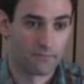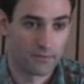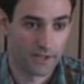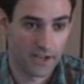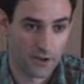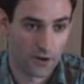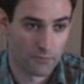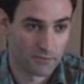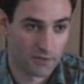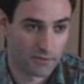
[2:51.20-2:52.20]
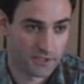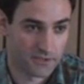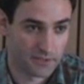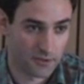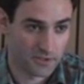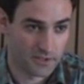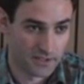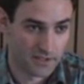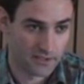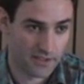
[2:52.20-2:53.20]
play optimal best
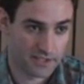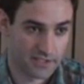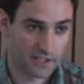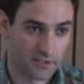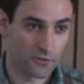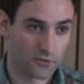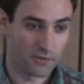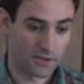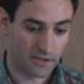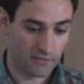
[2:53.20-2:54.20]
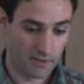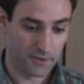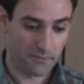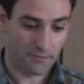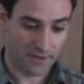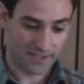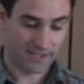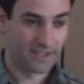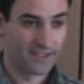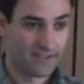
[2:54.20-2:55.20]
response. So that's not going to be an equilibrium,
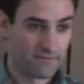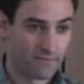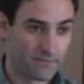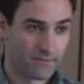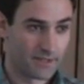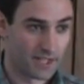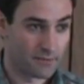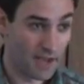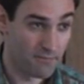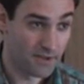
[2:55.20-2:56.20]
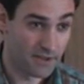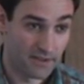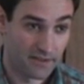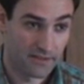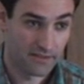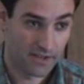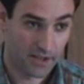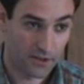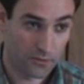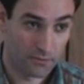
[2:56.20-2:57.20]
but it may be
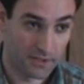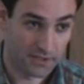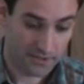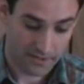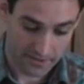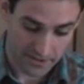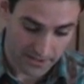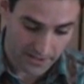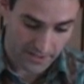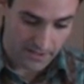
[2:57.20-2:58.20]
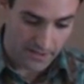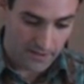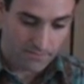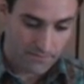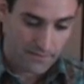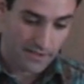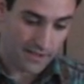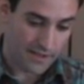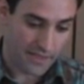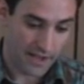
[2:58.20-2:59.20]
a good bidding strategy.
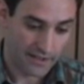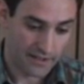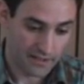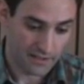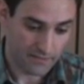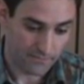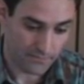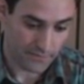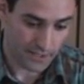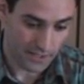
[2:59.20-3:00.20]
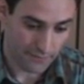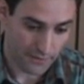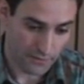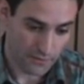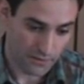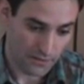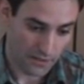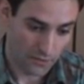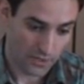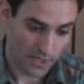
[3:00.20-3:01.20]
Then if you
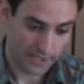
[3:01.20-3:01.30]
look